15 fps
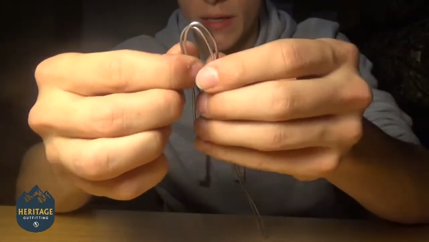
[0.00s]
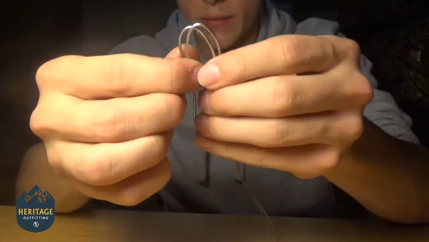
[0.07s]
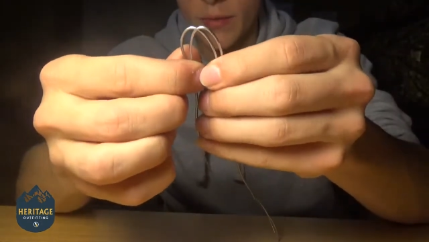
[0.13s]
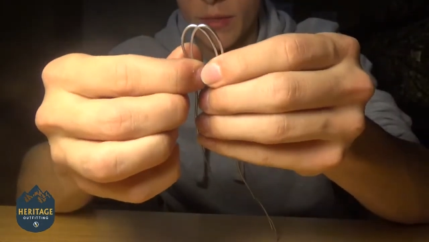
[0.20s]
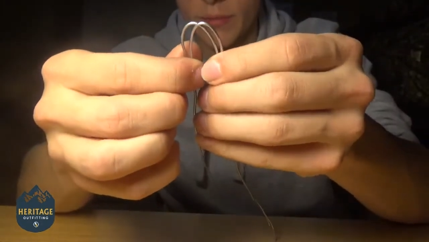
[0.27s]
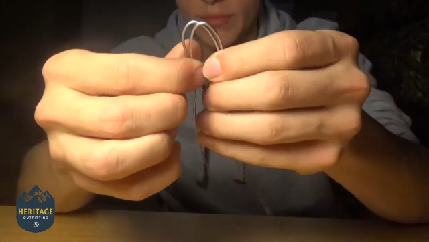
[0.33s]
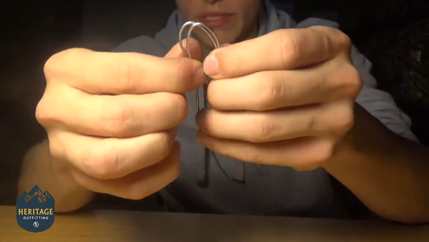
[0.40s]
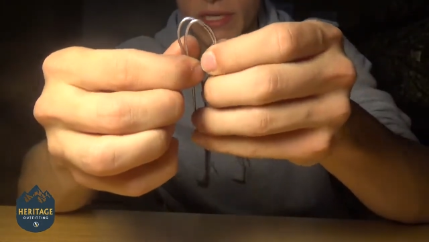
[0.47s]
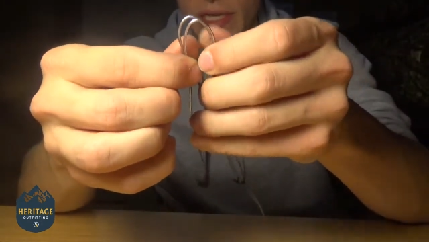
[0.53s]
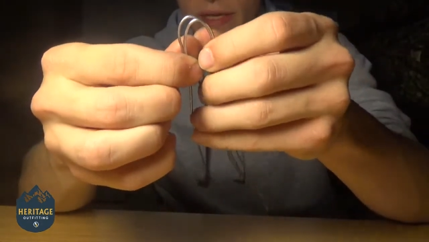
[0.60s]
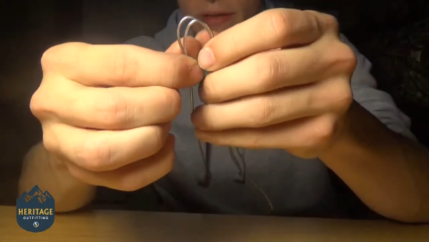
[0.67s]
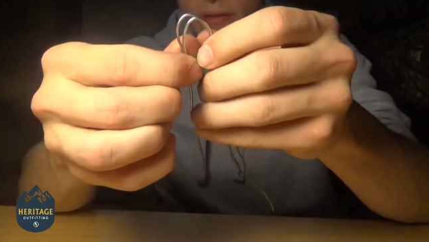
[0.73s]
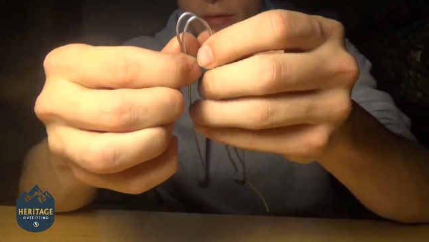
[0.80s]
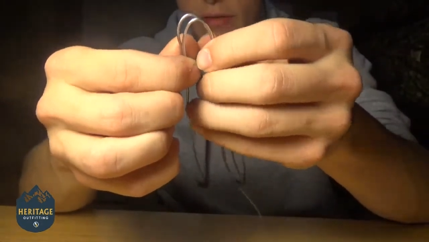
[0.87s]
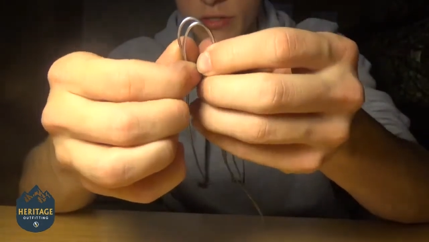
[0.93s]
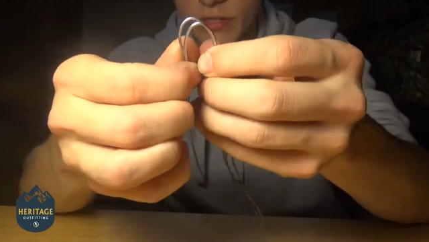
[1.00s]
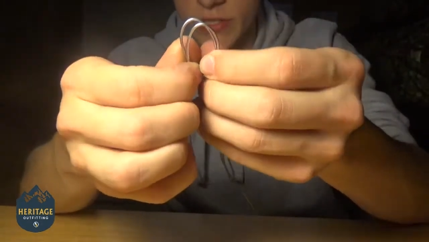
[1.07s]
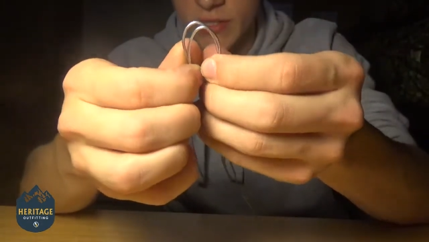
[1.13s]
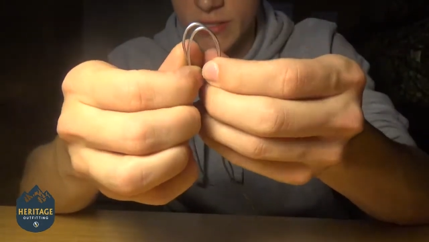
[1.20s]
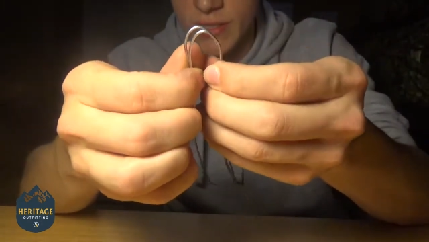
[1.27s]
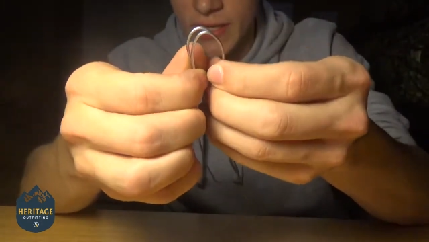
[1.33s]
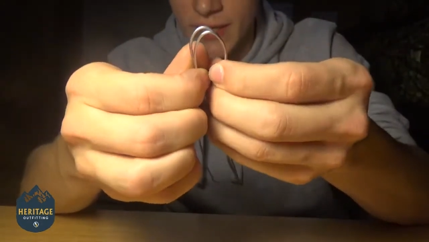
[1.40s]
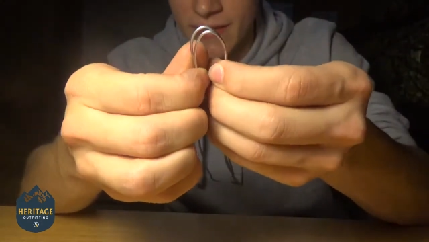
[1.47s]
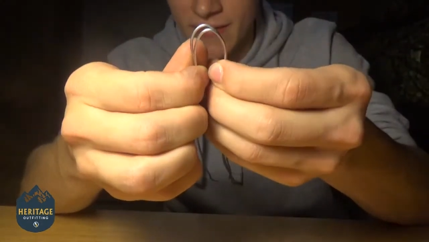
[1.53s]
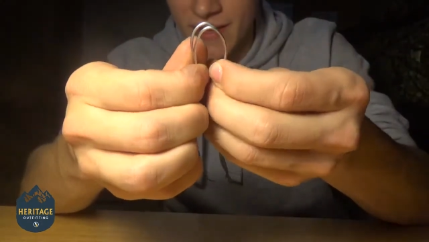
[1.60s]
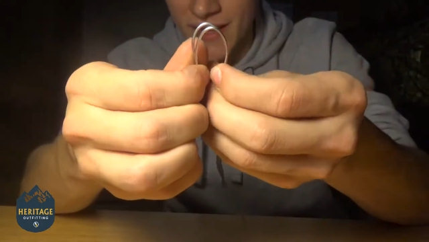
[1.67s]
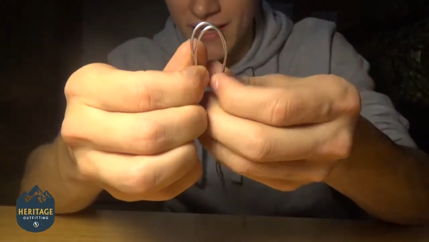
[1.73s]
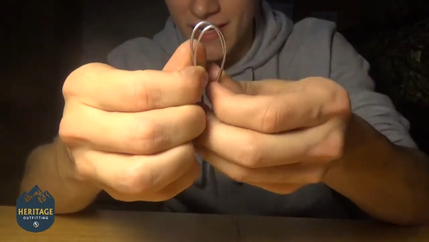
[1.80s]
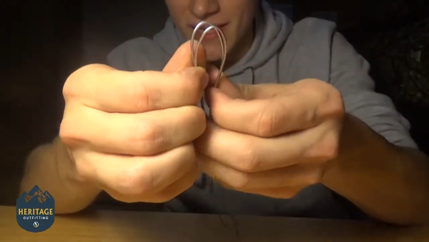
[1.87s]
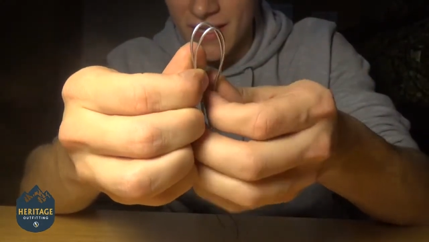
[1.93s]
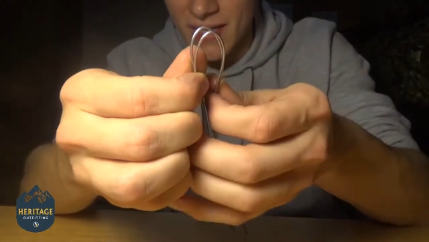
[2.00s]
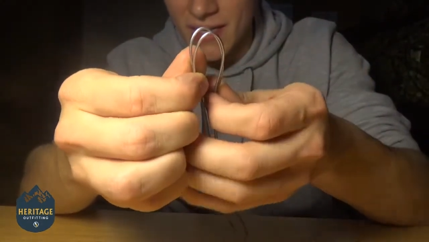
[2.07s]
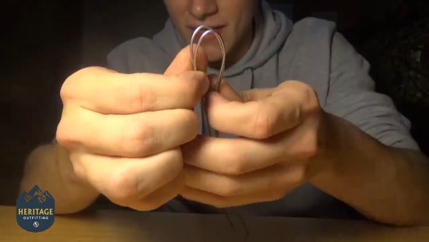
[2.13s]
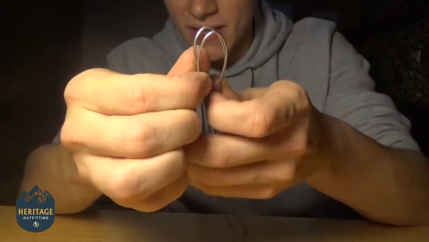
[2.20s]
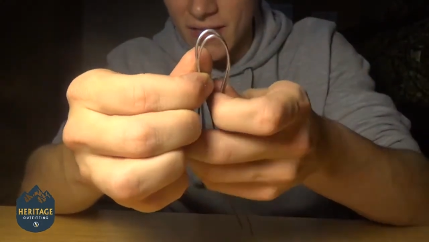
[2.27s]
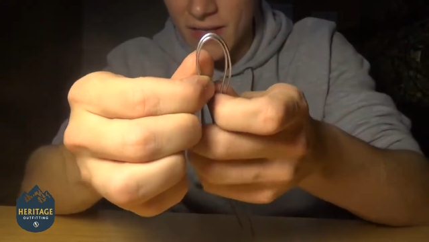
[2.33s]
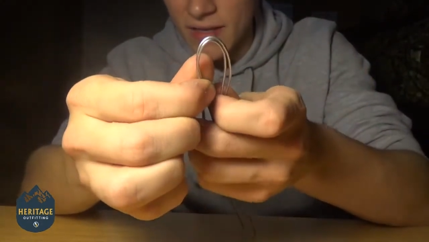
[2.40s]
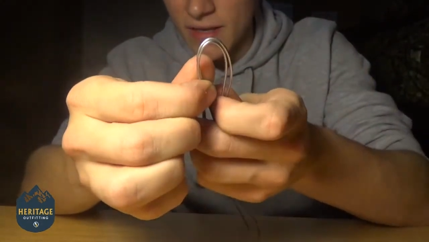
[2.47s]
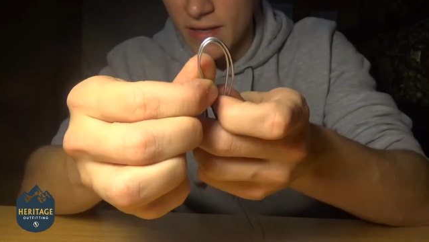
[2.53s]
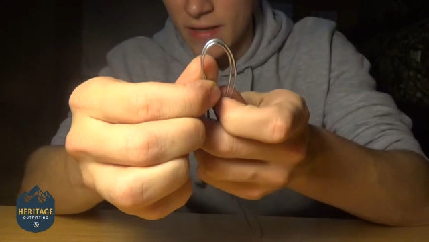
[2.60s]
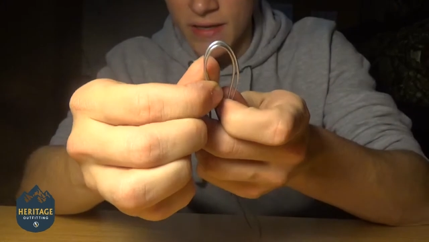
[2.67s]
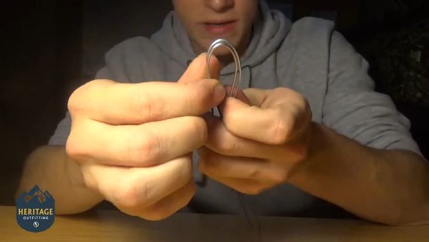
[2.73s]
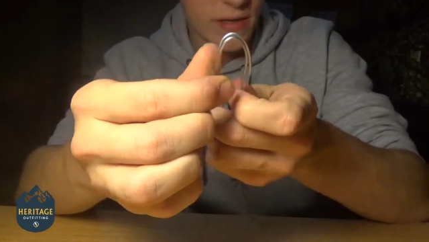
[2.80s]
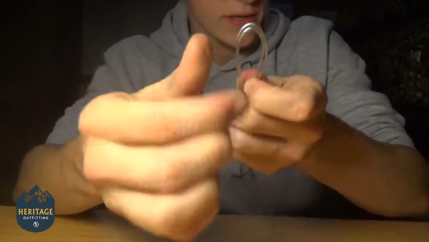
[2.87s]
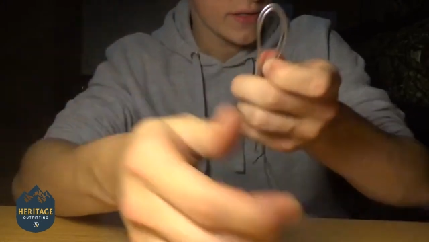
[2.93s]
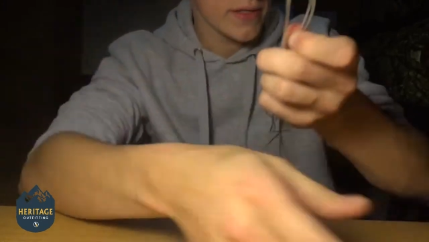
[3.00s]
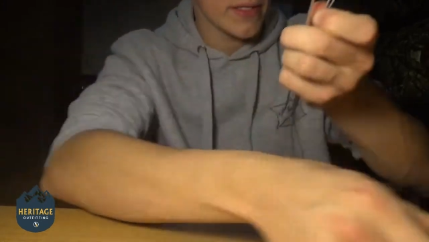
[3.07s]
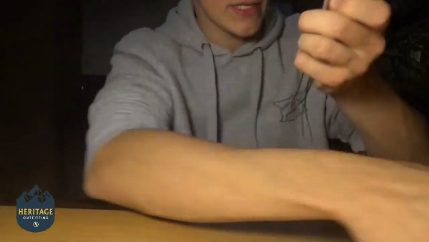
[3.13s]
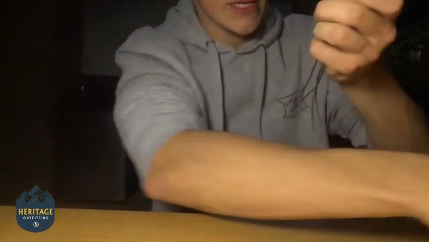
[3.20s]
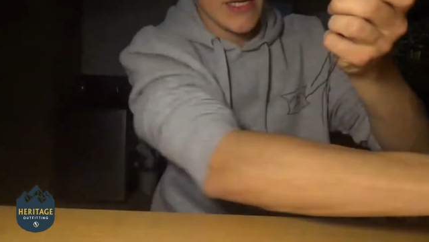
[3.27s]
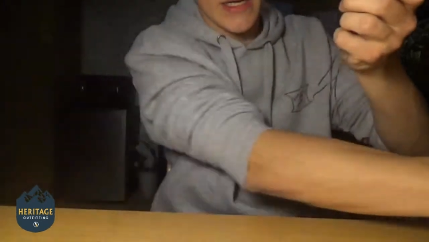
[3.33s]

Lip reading: Nobody's mouth can be seen.